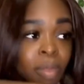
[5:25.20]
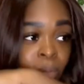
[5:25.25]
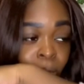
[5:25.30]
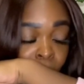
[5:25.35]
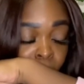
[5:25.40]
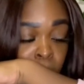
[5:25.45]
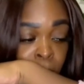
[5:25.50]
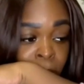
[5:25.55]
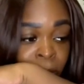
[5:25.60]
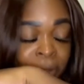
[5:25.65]

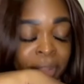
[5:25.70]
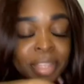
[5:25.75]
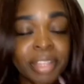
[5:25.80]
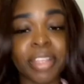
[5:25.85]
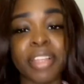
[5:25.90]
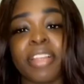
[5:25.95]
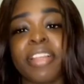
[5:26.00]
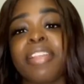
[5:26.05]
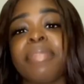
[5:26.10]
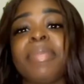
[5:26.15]

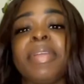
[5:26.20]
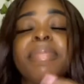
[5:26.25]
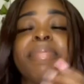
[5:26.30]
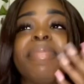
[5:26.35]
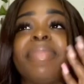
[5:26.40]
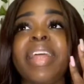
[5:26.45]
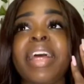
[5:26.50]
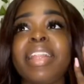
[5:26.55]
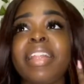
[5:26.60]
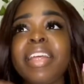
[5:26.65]
excuse me,
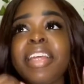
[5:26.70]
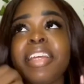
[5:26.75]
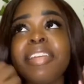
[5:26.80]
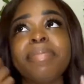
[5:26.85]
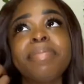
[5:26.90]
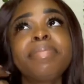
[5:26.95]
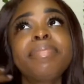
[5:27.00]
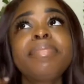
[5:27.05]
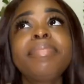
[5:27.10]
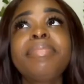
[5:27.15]
that like,
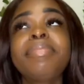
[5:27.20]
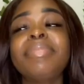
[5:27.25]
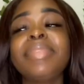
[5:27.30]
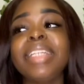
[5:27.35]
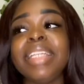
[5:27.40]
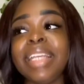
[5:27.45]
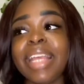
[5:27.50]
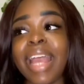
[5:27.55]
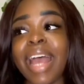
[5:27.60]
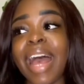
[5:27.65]

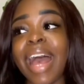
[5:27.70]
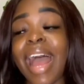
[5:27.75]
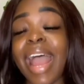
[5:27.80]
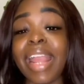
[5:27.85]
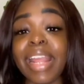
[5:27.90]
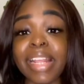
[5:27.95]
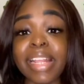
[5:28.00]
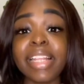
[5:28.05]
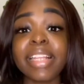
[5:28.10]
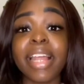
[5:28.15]
yeah, I
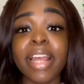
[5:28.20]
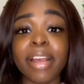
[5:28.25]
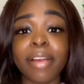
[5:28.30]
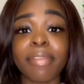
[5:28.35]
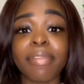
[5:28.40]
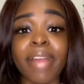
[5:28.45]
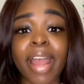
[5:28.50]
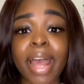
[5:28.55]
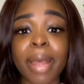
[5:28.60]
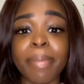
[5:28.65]
eat like a
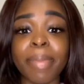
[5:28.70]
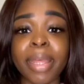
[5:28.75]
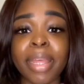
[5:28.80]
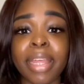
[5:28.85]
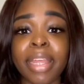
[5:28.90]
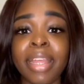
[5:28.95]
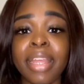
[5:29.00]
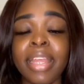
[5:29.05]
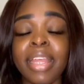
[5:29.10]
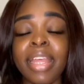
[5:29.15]
rabbit,
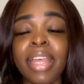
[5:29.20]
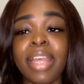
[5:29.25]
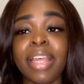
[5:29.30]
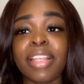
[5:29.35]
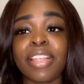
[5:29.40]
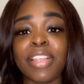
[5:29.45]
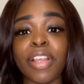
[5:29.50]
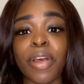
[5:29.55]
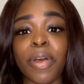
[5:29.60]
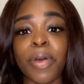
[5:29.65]

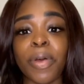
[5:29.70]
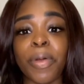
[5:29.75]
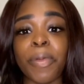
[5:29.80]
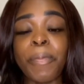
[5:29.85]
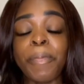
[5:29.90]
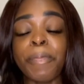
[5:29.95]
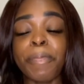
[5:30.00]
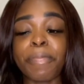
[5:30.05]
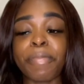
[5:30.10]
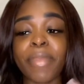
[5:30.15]
so
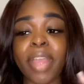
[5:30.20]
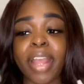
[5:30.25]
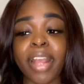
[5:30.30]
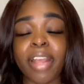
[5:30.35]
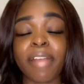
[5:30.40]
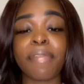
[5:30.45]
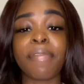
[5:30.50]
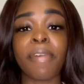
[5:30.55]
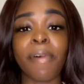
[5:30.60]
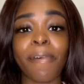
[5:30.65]
I get
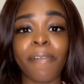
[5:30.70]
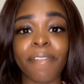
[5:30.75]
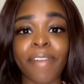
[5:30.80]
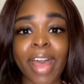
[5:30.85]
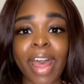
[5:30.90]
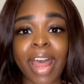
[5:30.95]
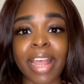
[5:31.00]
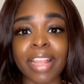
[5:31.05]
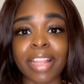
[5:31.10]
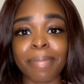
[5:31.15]
full
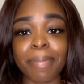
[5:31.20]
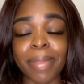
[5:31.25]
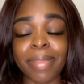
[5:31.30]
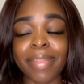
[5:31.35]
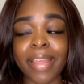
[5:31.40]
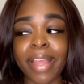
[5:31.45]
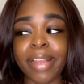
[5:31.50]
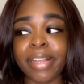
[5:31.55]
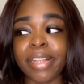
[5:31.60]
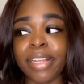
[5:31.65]
fast, but
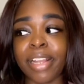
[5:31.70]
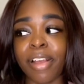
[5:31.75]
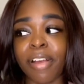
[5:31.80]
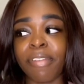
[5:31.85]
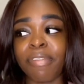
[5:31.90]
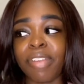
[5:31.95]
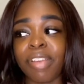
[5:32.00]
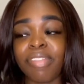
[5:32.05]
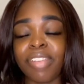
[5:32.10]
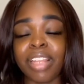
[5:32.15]
then, you know,
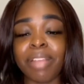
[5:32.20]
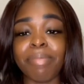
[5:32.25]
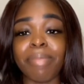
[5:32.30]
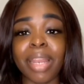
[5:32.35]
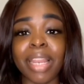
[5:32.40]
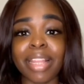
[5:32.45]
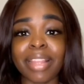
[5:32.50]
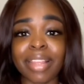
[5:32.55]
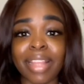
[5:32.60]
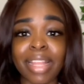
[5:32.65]
15
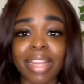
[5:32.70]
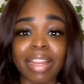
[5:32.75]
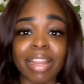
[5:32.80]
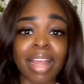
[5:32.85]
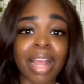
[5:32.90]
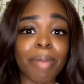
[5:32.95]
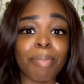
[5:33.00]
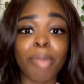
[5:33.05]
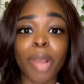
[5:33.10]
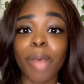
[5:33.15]
minutes later,
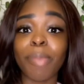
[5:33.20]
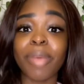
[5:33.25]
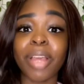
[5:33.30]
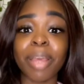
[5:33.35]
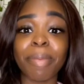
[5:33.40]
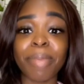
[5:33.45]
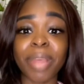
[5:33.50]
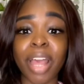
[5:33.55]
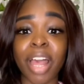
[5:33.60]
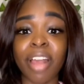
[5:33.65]
I'm probably gonna
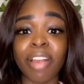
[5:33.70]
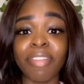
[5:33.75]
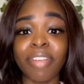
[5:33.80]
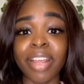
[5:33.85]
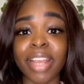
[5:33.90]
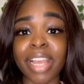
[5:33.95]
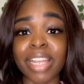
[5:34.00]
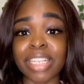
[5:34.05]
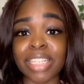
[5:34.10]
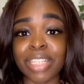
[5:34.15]
be hungry
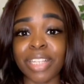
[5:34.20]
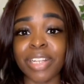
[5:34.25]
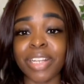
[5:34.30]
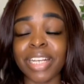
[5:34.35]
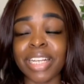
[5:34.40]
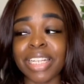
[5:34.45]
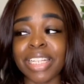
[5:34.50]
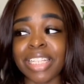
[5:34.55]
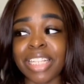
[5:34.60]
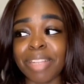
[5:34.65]
again, so you're
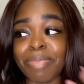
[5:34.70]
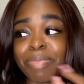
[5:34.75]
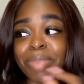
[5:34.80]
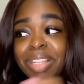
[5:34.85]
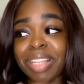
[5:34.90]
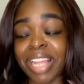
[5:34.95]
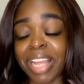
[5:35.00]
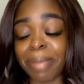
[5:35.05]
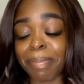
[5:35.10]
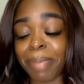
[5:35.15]
gonna see me
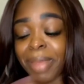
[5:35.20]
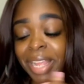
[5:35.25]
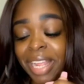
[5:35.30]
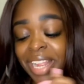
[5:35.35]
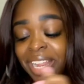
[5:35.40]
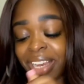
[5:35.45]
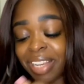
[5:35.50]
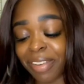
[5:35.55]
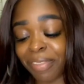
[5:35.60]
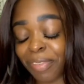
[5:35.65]
like picking
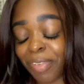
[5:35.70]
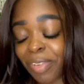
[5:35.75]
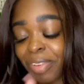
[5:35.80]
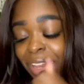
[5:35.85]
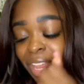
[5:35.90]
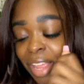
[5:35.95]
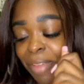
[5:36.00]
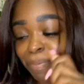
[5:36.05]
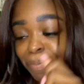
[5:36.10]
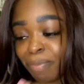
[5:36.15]
at the food,
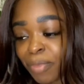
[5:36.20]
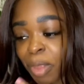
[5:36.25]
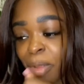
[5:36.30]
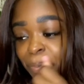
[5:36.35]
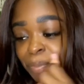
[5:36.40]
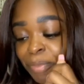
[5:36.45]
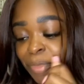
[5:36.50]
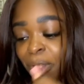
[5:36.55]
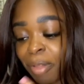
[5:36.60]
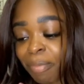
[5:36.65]
like,
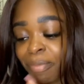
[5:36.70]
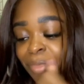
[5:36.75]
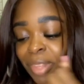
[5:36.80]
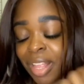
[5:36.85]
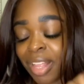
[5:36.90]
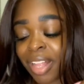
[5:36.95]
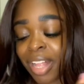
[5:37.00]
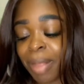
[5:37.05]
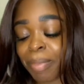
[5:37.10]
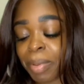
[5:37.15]

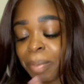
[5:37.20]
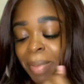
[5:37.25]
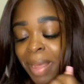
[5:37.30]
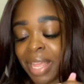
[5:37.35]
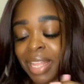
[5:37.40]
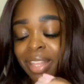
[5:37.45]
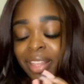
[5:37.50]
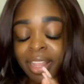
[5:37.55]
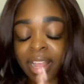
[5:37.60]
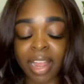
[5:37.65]
a couple
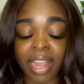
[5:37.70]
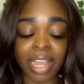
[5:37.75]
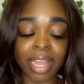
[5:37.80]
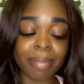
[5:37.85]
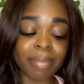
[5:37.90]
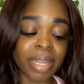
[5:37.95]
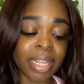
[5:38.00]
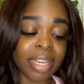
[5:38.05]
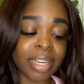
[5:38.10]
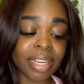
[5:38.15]
bites, alright, I'm
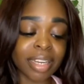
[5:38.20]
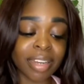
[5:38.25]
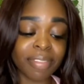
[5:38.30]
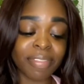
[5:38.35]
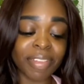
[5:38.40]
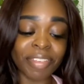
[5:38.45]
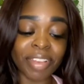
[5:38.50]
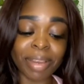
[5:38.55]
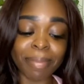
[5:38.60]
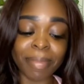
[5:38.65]
done.
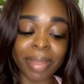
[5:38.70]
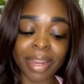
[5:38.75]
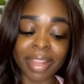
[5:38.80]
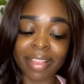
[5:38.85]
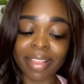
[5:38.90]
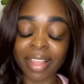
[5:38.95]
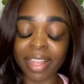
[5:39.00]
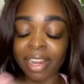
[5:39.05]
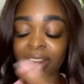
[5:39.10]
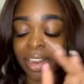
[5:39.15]
15
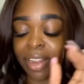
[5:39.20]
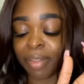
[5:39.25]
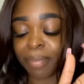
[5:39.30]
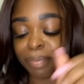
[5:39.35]
minutes later,